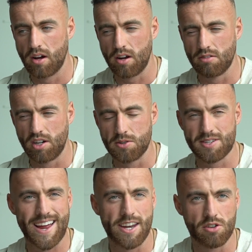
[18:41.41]
I don't really
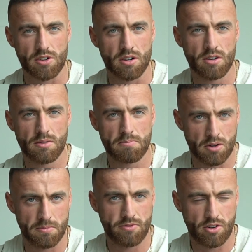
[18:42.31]
use any other
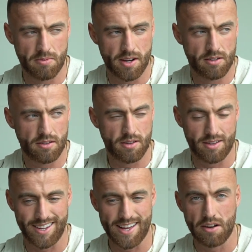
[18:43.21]
pump formula.
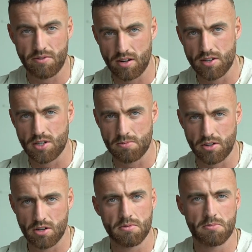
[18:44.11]
The Alpha Lion
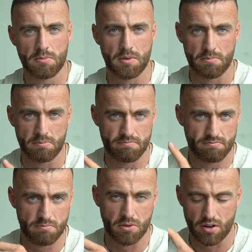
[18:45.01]
Superhuman pump, I'll
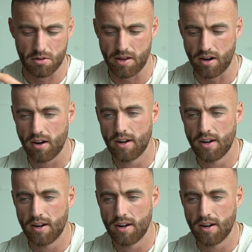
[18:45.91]
put it up here.